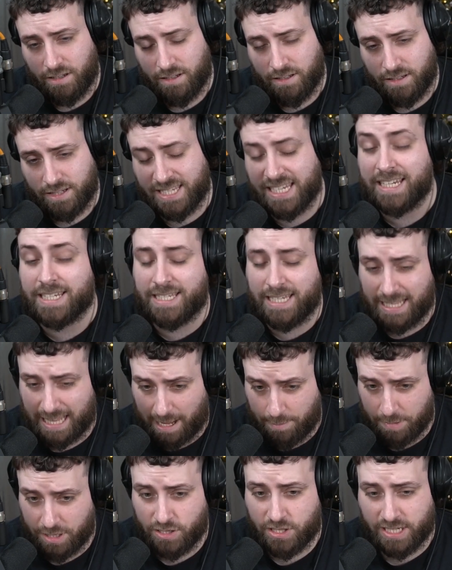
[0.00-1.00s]
60
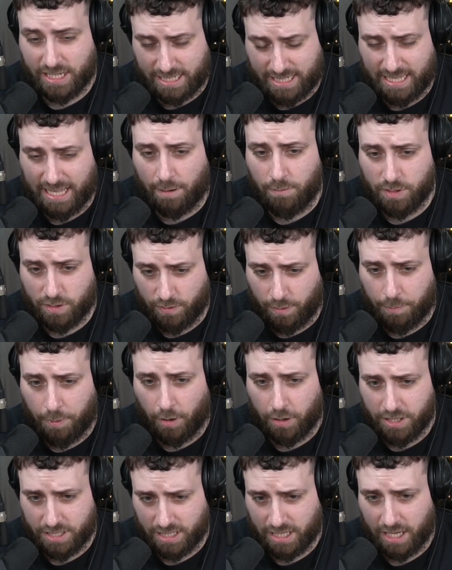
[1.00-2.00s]
damage. 60 damage with a
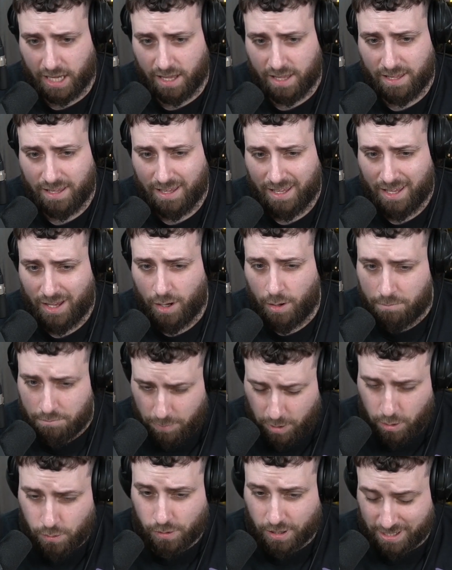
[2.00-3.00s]
poison here.
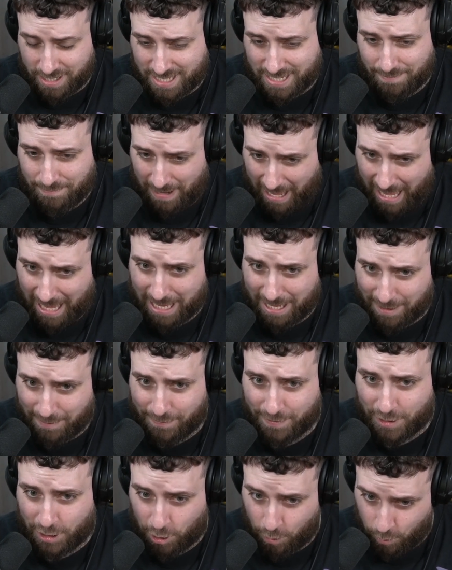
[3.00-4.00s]
Mew can survive
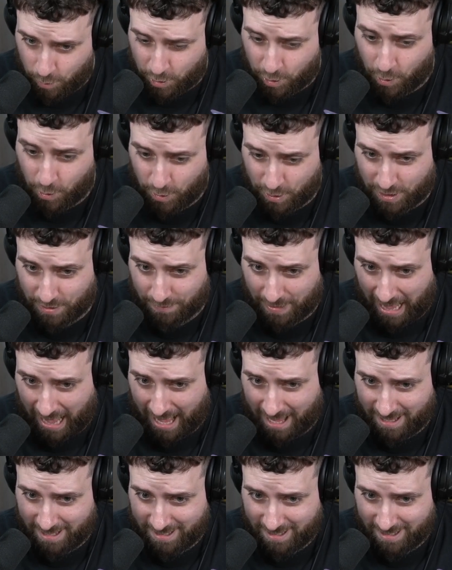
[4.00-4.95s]
2 turns of that.